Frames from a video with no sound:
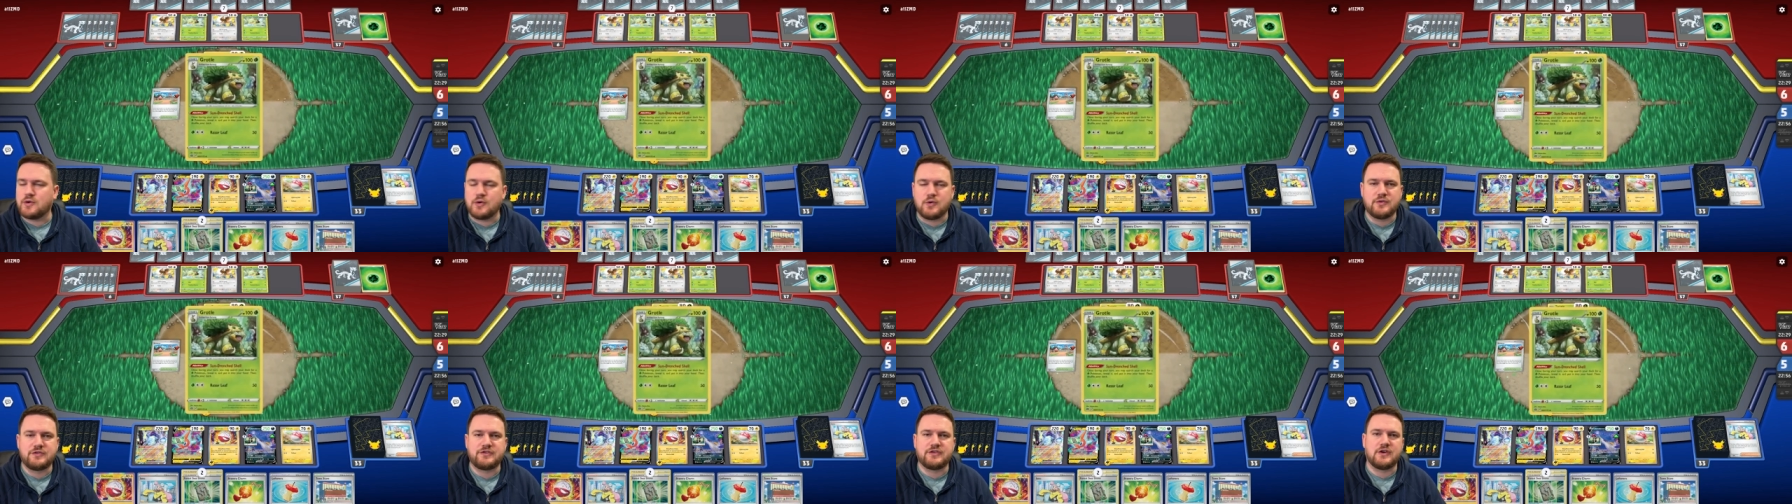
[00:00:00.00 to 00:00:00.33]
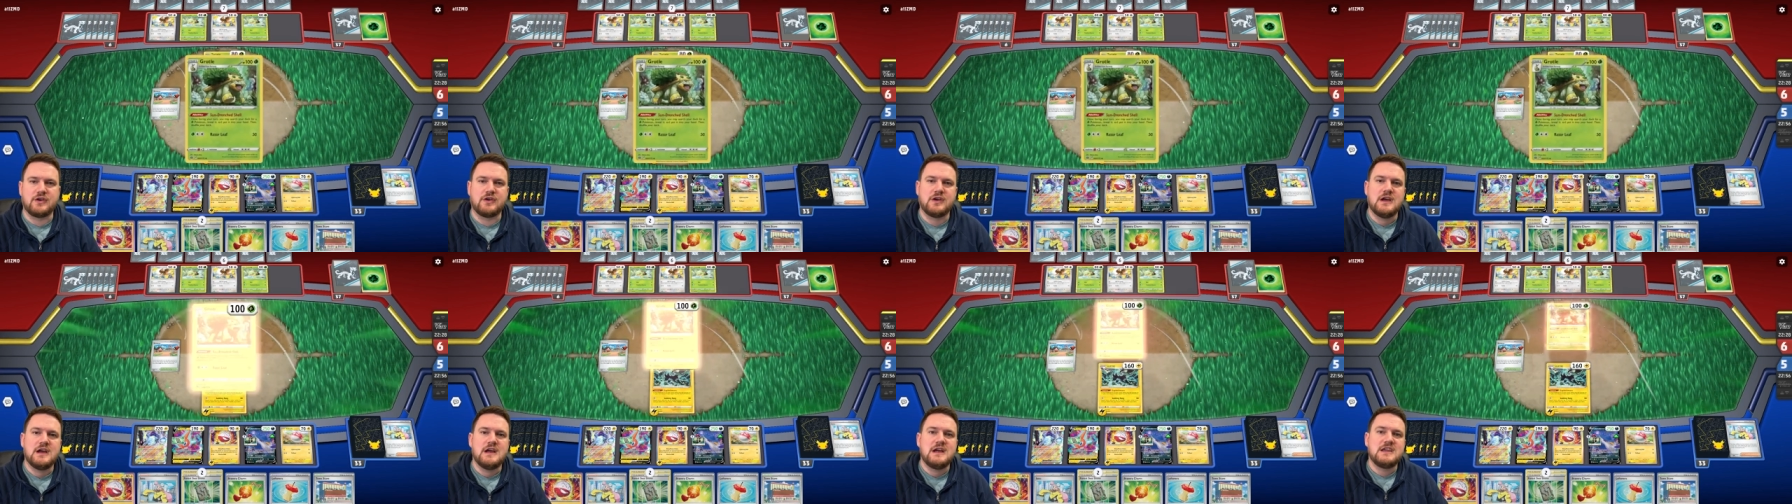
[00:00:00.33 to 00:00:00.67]

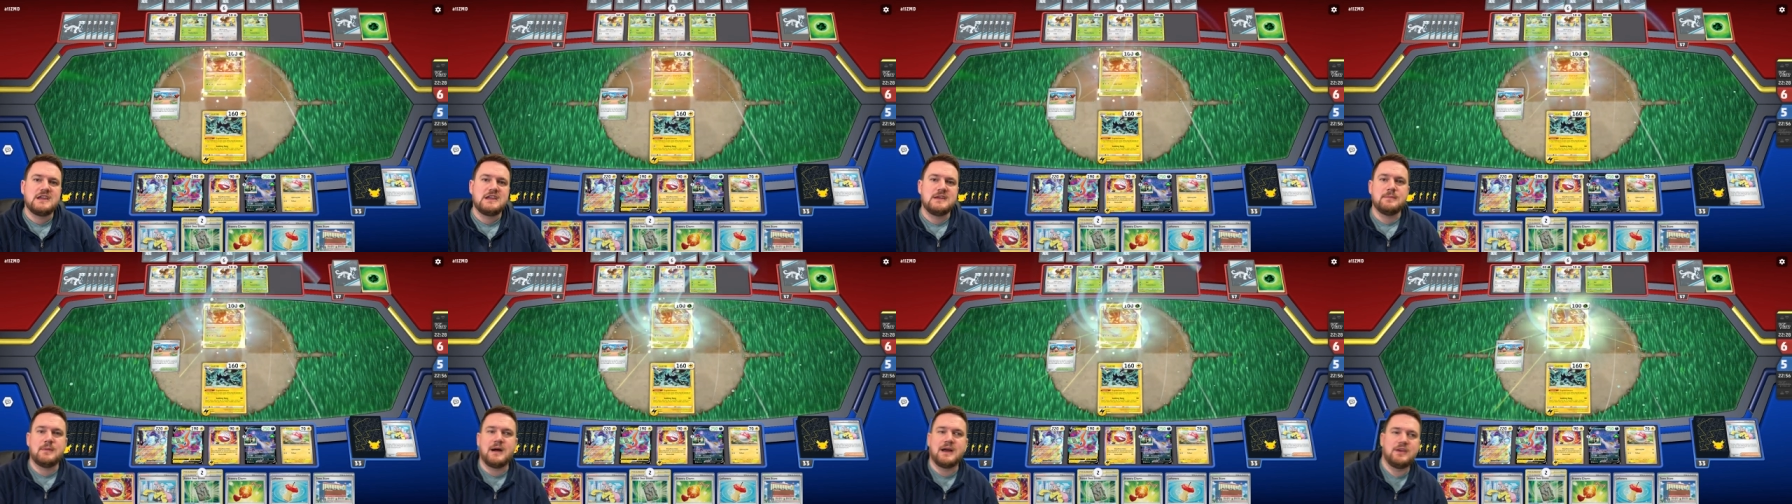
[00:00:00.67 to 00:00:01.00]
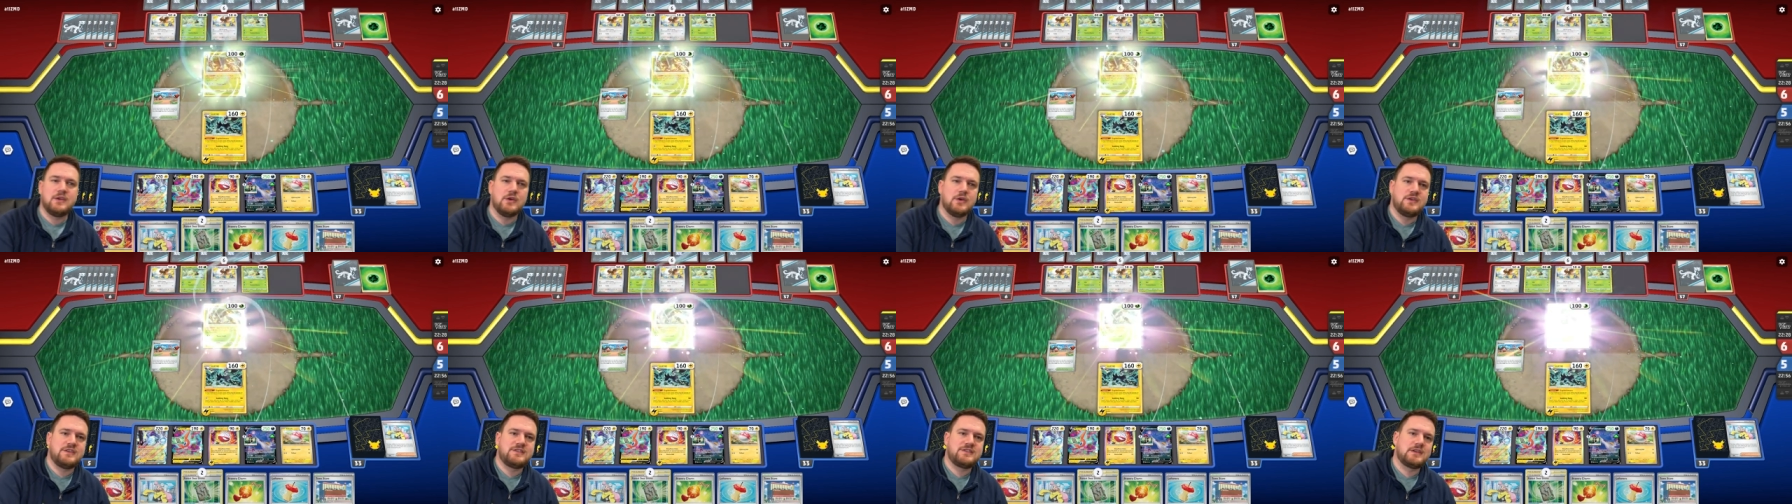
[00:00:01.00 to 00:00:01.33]
Also, you might
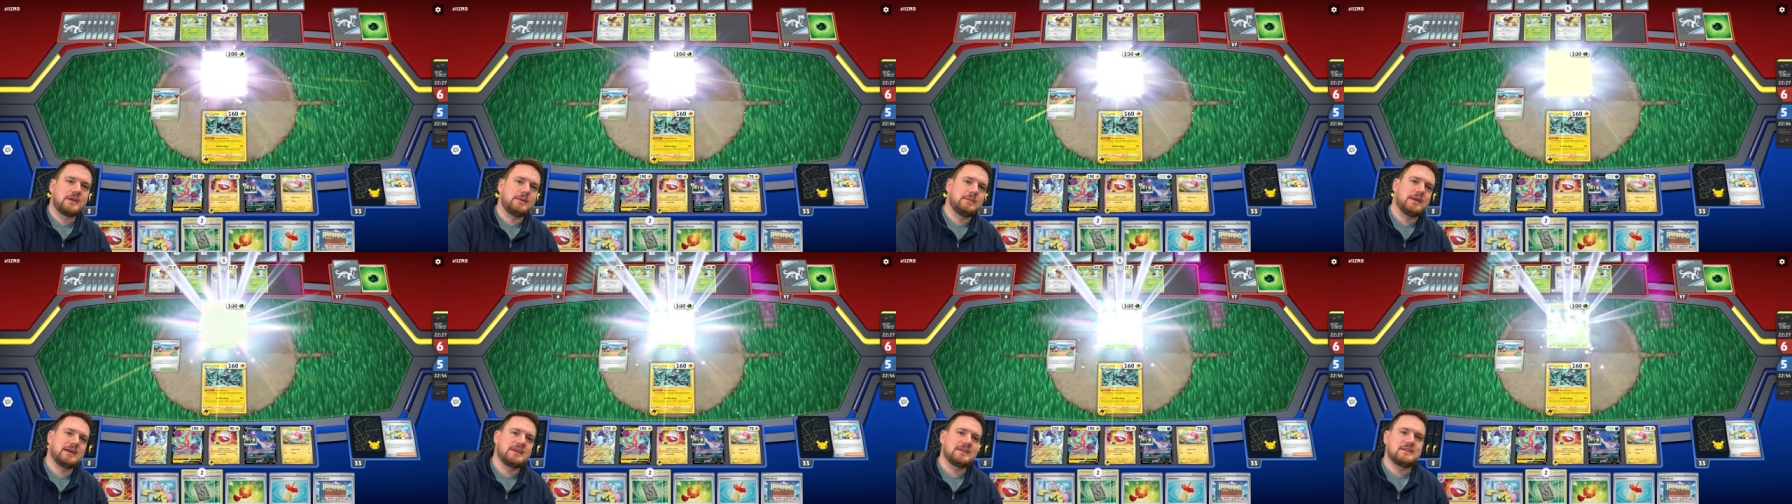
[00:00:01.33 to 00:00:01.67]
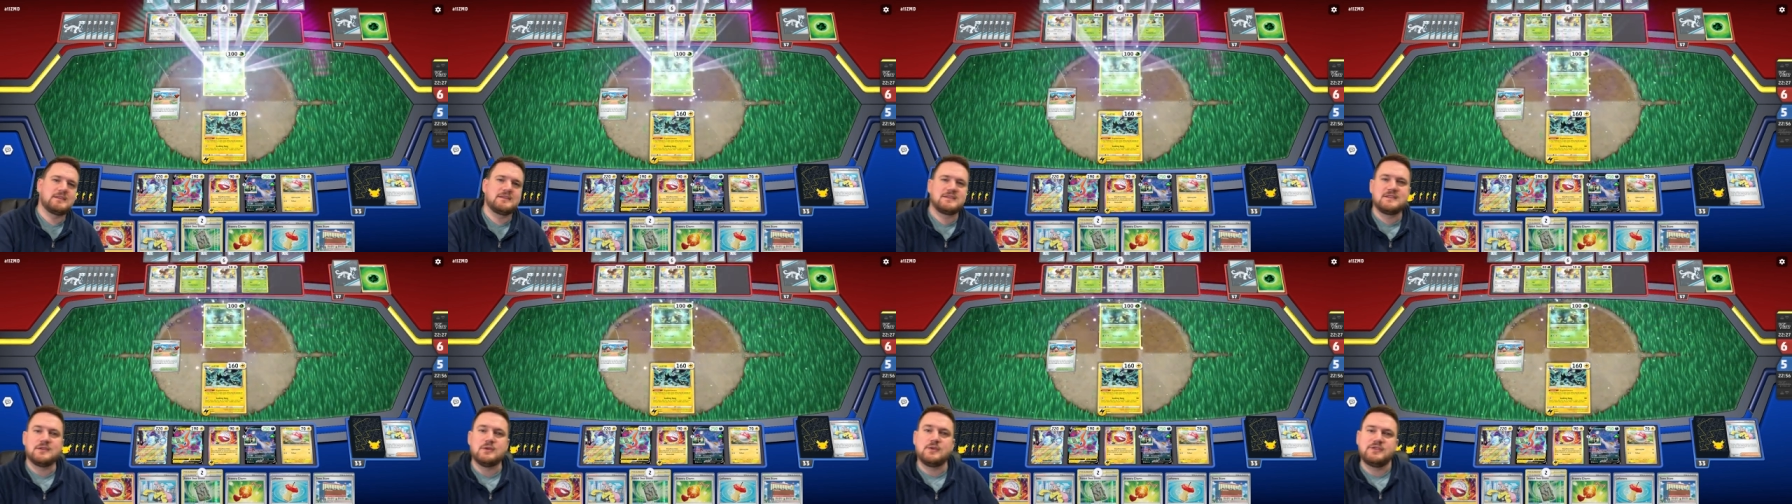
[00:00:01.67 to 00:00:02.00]
notice that I'm
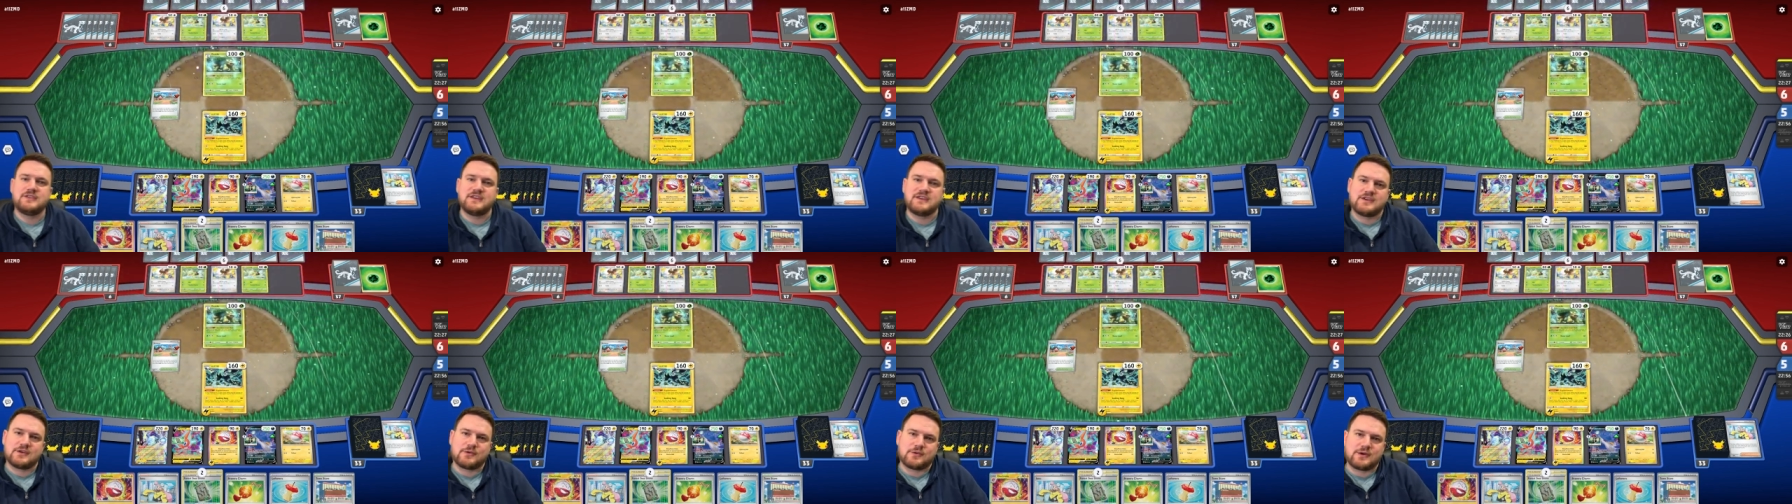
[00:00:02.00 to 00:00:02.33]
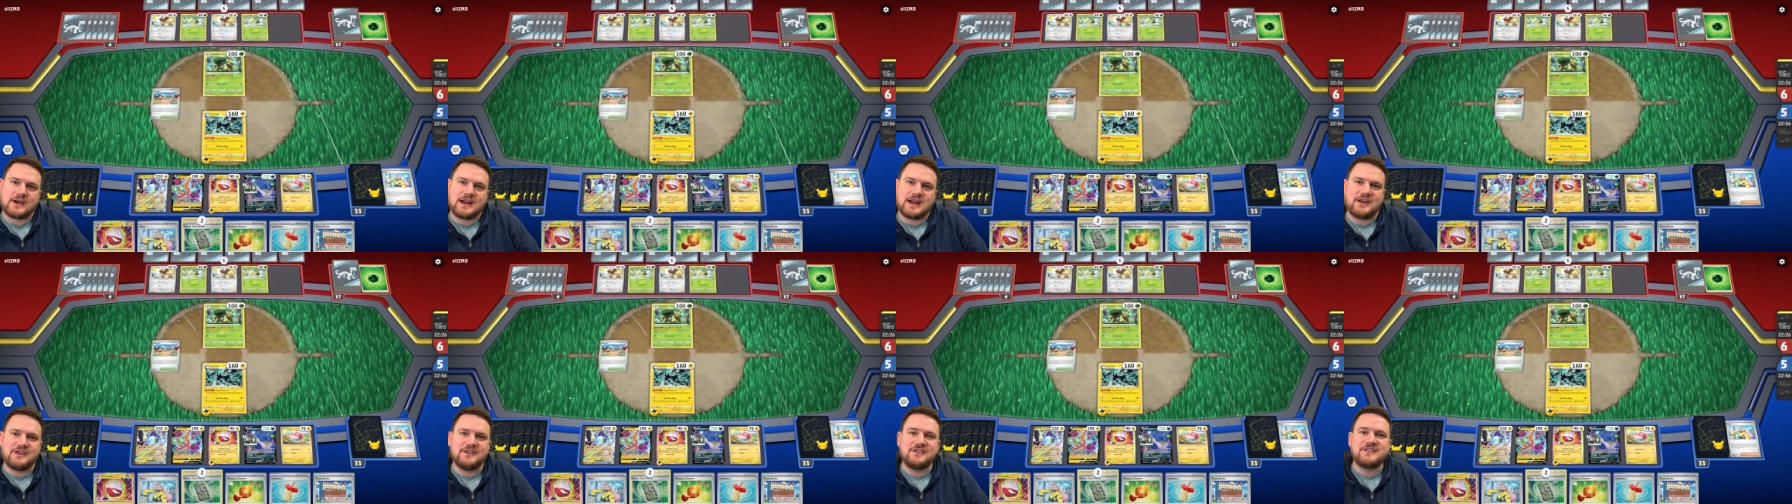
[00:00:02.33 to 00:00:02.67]
like tilting
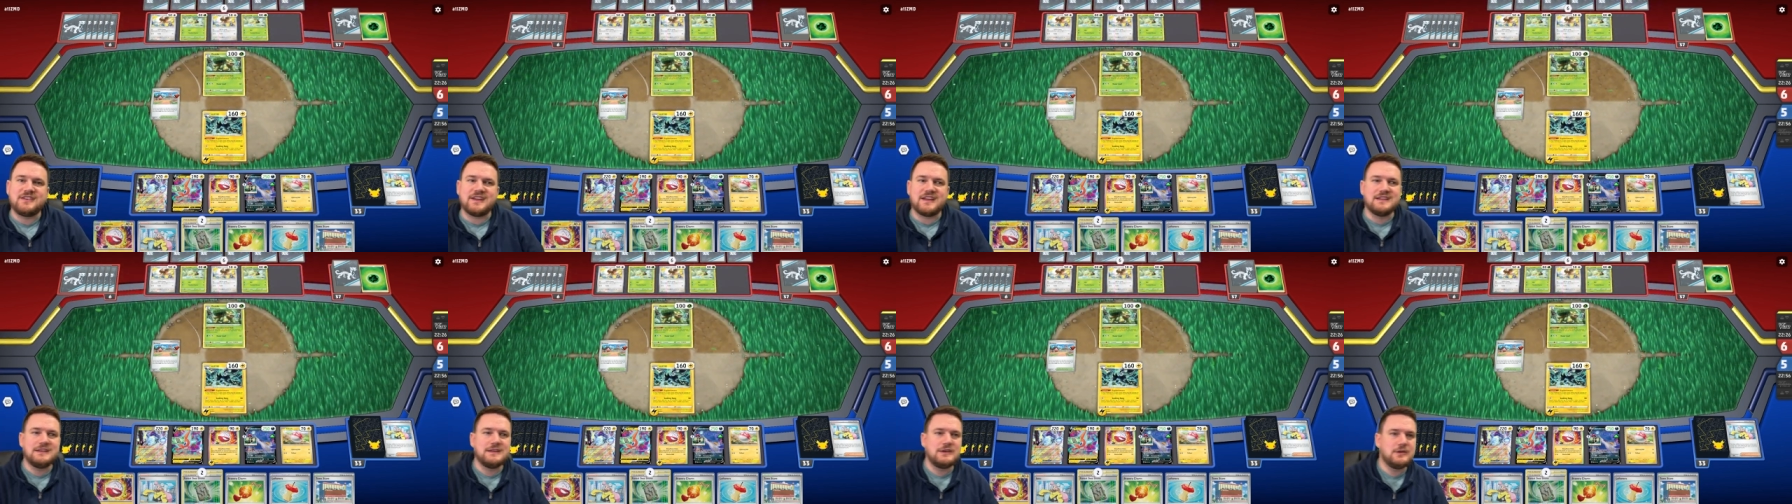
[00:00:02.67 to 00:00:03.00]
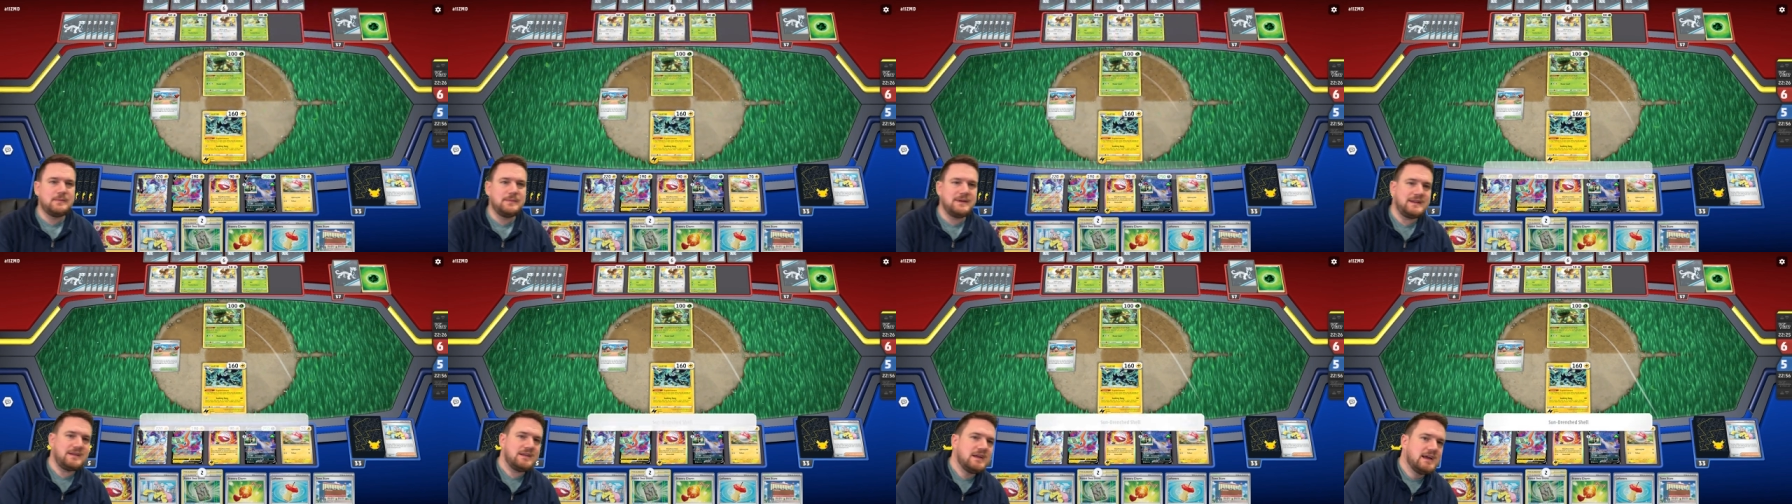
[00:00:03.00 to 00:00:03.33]
around a little
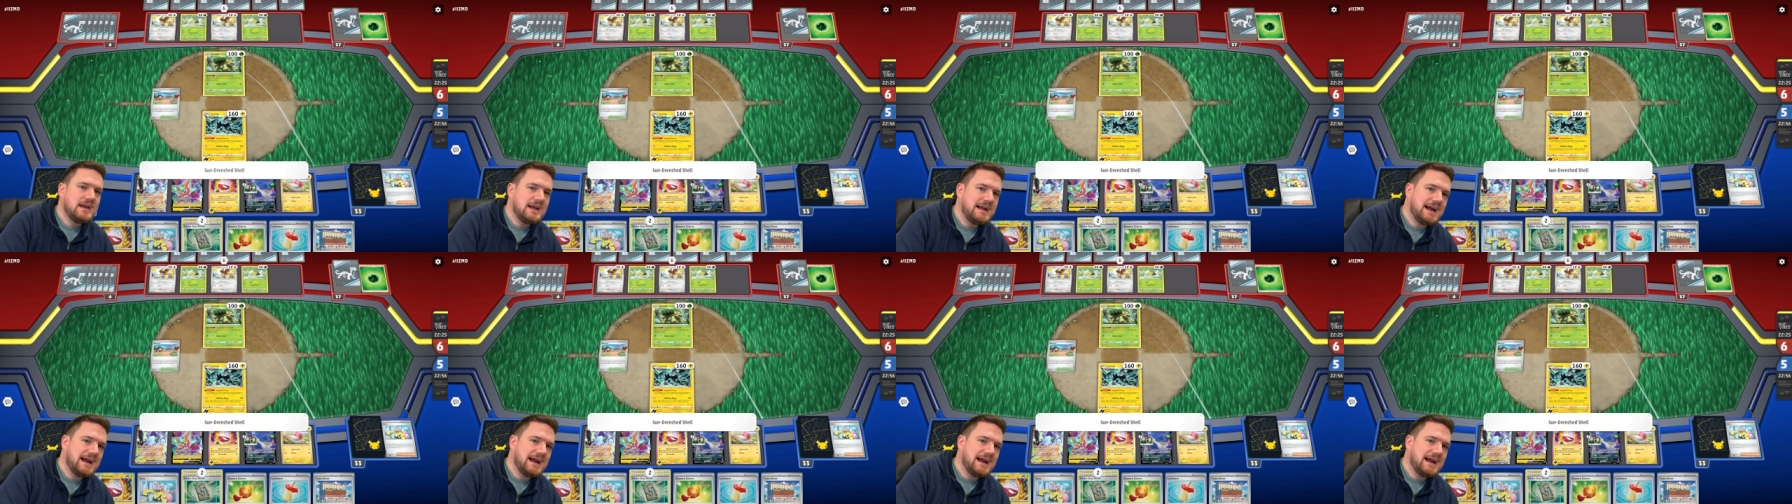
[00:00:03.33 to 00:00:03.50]
bit.